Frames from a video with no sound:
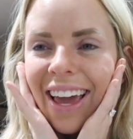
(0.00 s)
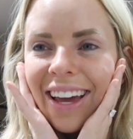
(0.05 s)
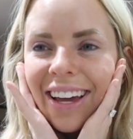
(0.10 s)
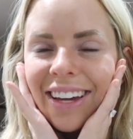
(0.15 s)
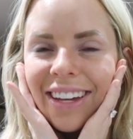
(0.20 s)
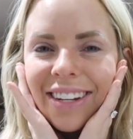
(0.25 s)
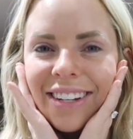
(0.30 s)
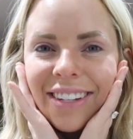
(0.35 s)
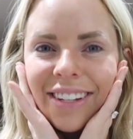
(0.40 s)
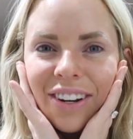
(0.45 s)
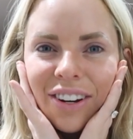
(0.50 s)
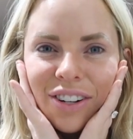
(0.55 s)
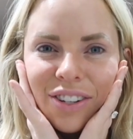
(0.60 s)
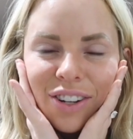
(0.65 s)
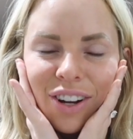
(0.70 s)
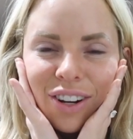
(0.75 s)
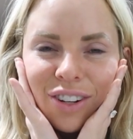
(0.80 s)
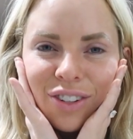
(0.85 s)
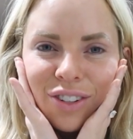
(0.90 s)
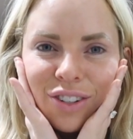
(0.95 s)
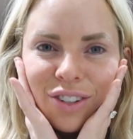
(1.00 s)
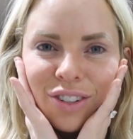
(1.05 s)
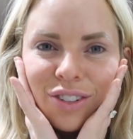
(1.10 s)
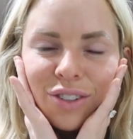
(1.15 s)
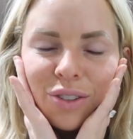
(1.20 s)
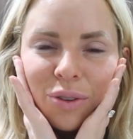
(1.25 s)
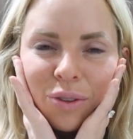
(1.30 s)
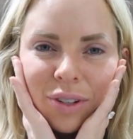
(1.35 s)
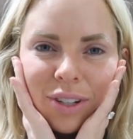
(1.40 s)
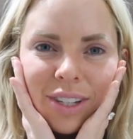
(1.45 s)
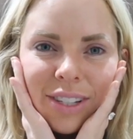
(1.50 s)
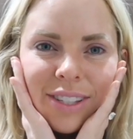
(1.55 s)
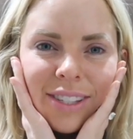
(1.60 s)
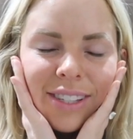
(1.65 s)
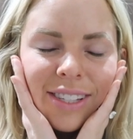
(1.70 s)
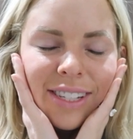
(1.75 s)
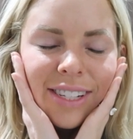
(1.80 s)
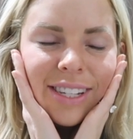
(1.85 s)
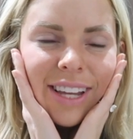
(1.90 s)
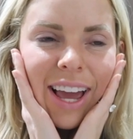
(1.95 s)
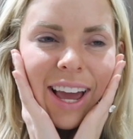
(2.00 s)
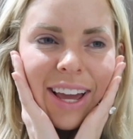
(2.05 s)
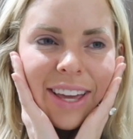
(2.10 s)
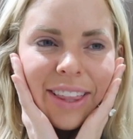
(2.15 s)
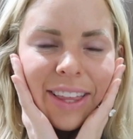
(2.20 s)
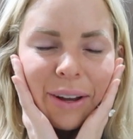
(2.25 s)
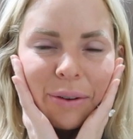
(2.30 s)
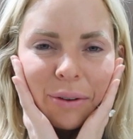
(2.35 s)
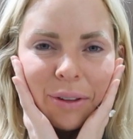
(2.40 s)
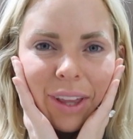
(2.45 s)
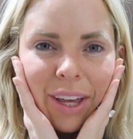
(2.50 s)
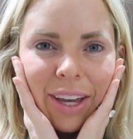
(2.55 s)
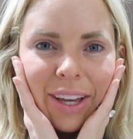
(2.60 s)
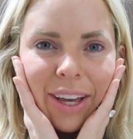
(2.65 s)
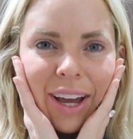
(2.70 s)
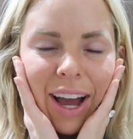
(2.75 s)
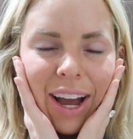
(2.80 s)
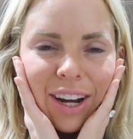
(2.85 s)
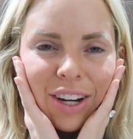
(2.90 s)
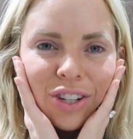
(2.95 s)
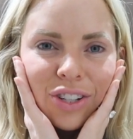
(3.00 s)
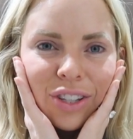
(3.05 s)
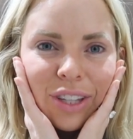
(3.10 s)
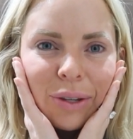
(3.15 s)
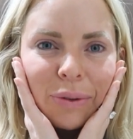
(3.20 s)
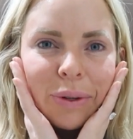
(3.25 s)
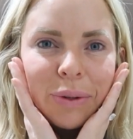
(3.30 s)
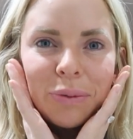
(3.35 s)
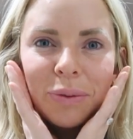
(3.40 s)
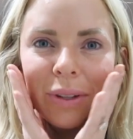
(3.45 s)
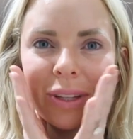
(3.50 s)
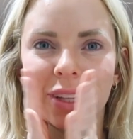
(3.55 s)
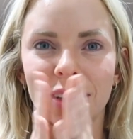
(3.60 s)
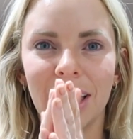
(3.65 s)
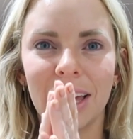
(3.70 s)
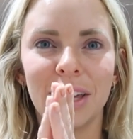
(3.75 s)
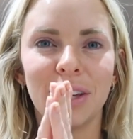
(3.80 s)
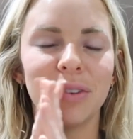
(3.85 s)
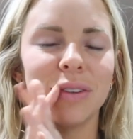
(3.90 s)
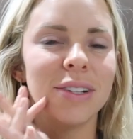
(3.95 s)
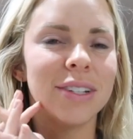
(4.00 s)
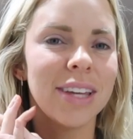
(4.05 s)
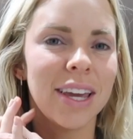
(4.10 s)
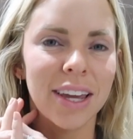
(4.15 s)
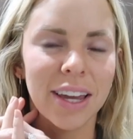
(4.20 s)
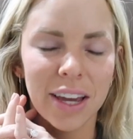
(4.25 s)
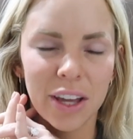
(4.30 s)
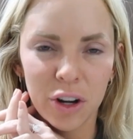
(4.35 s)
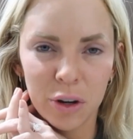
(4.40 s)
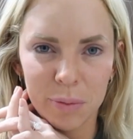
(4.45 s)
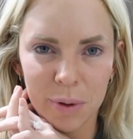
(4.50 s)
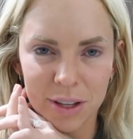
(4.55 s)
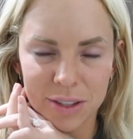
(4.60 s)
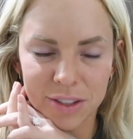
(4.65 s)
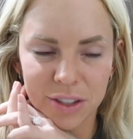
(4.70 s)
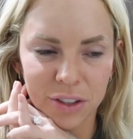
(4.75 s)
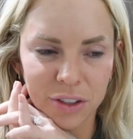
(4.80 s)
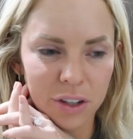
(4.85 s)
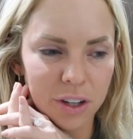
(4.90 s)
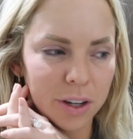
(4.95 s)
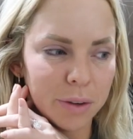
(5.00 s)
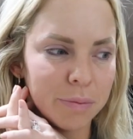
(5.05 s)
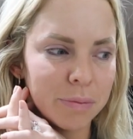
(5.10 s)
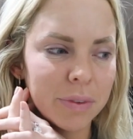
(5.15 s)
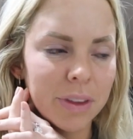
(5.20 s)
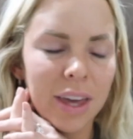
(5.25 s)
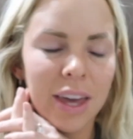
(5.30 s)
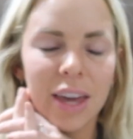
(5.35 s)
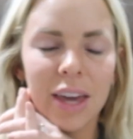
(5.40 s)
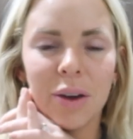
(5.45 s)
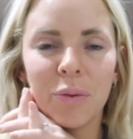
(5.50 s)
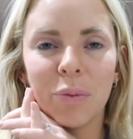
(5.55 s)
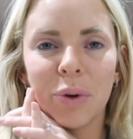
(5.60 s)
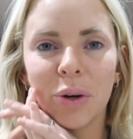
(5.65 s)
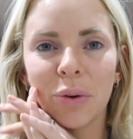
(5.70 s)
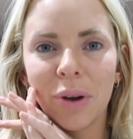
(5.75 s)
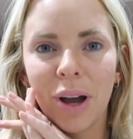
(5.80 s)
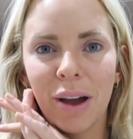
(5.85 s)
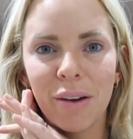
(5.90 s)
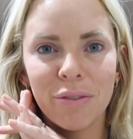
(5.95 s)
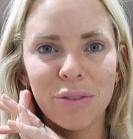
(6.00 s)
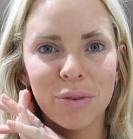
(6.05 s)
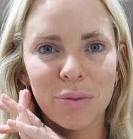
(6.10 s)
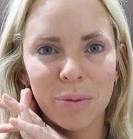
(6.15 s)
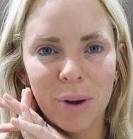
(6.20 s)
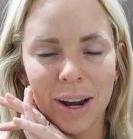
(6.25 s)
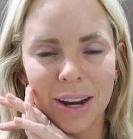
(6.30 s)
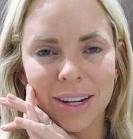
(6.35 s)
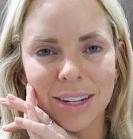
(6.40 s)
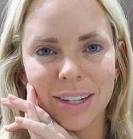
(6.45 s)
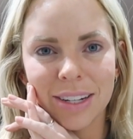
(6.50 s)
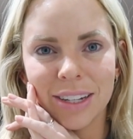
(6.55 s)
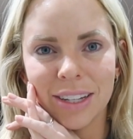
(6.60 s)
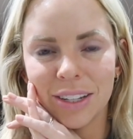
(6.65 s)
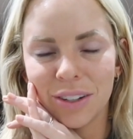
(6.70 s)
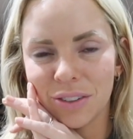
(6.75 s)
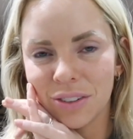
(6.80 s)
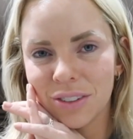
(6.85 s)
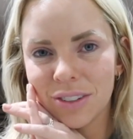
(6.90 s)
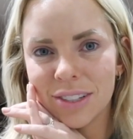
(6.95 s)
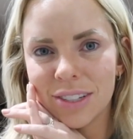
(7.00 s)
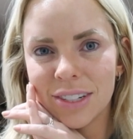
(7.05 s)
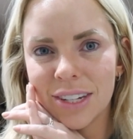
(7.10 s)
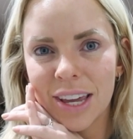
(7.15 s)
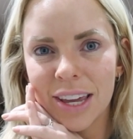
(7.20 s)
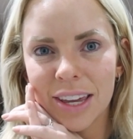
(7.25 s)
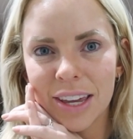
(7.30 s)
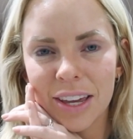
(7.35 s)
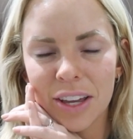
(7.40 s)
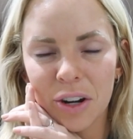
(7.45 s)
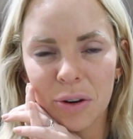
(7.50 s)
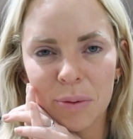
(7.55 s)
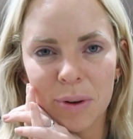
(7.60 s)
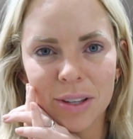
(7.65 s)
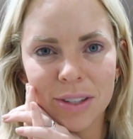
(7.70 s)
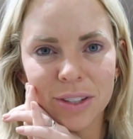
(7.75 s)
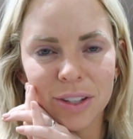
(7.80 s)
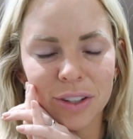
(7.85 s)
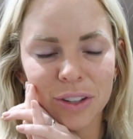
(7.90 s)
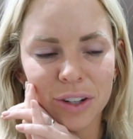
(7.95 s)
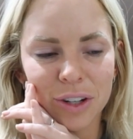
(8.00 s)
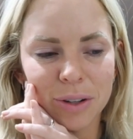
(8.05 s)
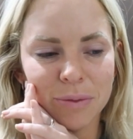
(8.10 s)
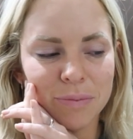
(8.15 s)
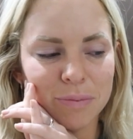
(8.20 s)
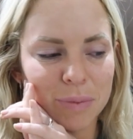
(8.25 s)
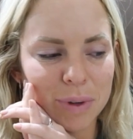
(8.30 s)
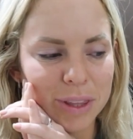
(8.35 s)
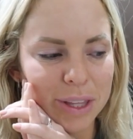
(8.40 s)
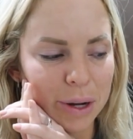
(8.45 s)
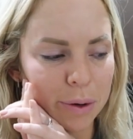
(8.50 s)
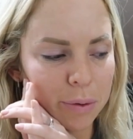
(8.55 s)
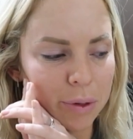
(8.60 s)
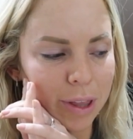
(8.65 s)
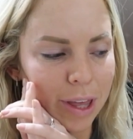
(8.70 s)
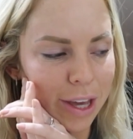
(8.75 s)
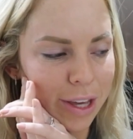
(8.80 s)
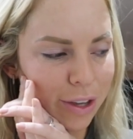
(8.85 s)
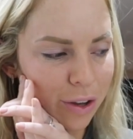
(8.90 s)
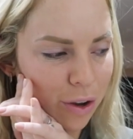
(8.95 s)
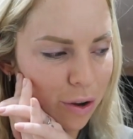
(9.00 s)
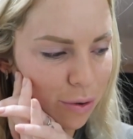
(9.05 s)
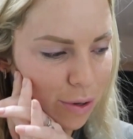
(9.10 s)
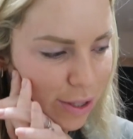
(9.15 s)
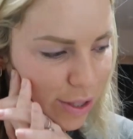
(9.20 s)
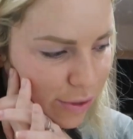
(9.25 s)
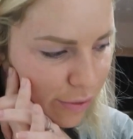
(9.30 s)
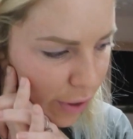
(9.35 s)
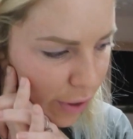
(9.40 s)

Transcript: and our doctor told us today, they were like, actually, we'd really like you to take it intramuscular. And we don't have the right needle to take it intramuscular, but they were like, oh, it's